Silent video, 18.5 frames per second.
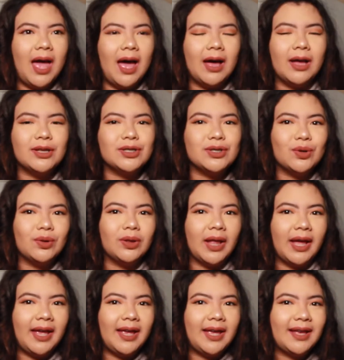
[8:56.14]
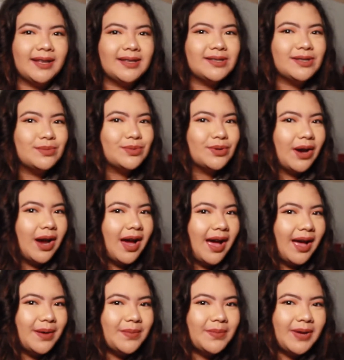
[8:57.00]
Yeah, so like,
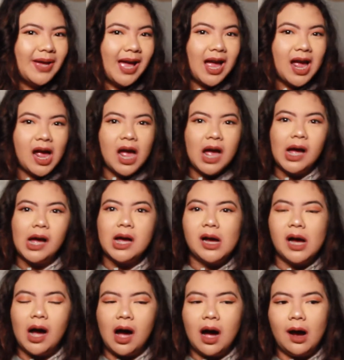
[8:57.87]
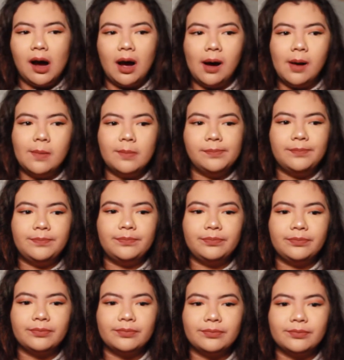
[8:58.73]
subscribe, and
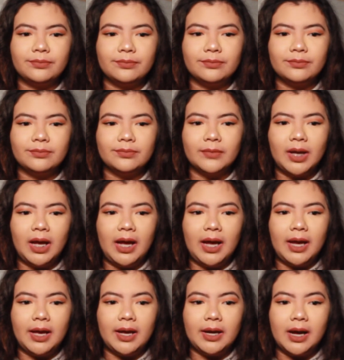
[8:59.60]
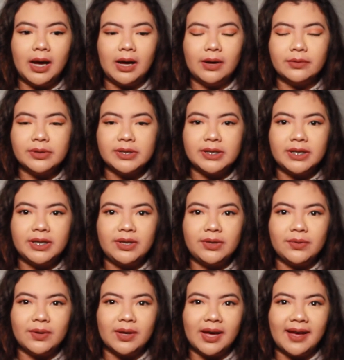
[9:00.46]
I'll see
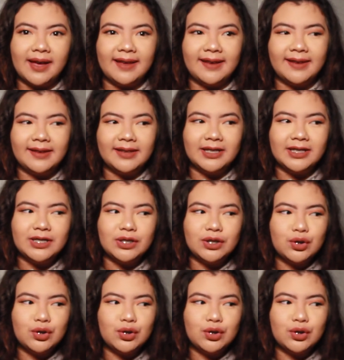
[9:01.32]
you guys